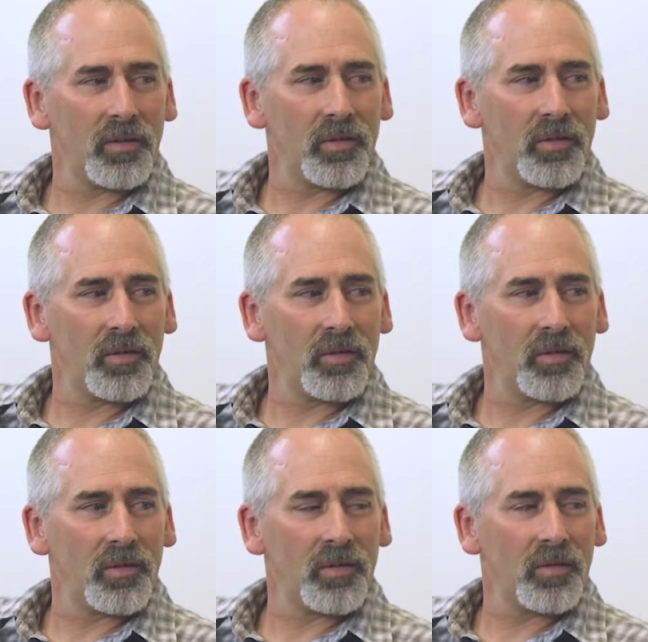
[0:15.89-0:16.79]

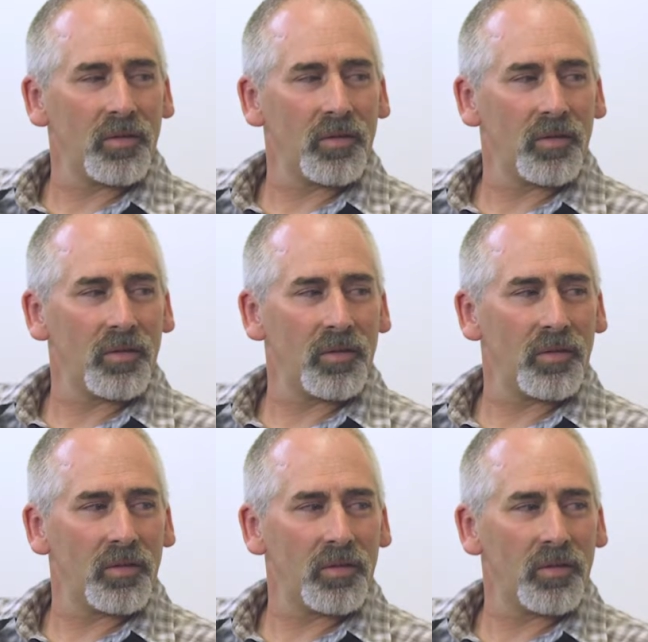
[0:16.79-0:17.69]

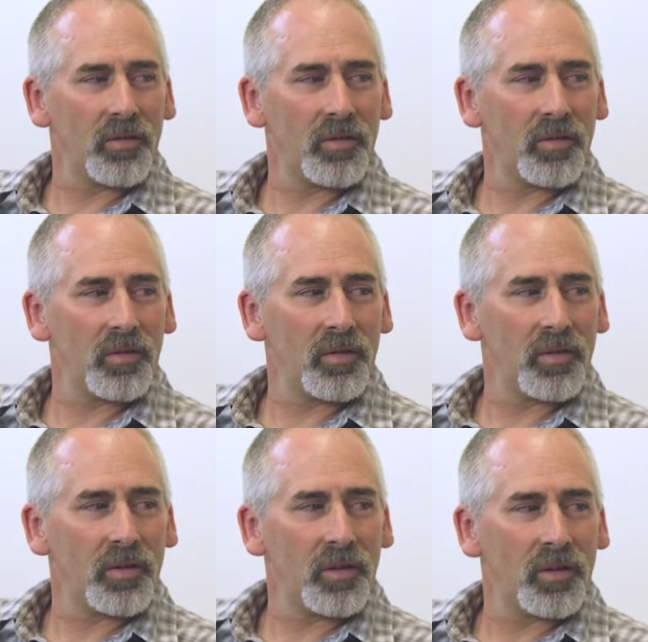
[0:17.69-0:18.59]

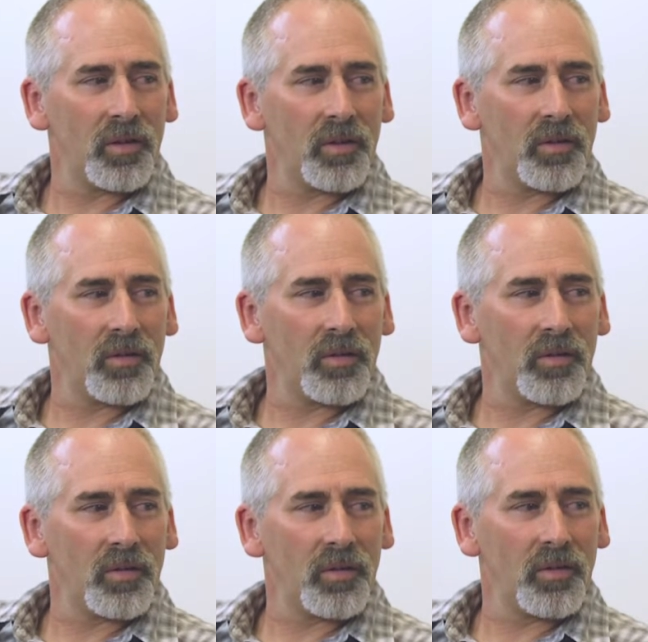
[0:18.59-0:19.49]

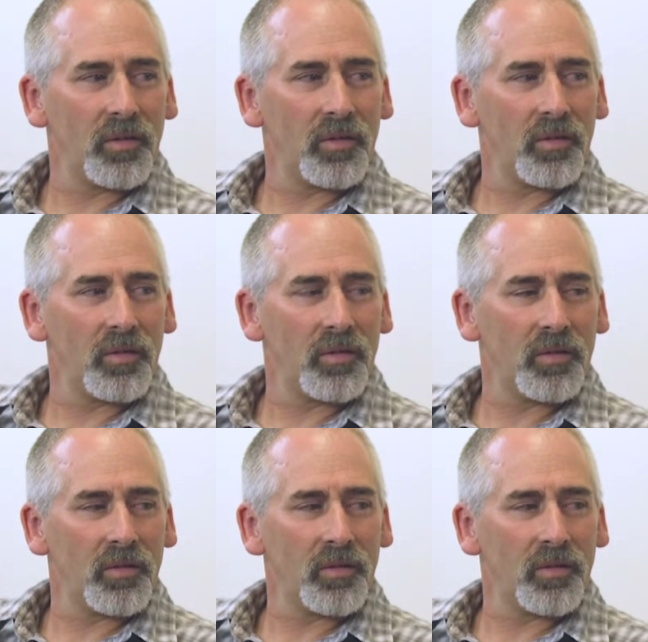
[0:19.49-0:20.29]
(silent)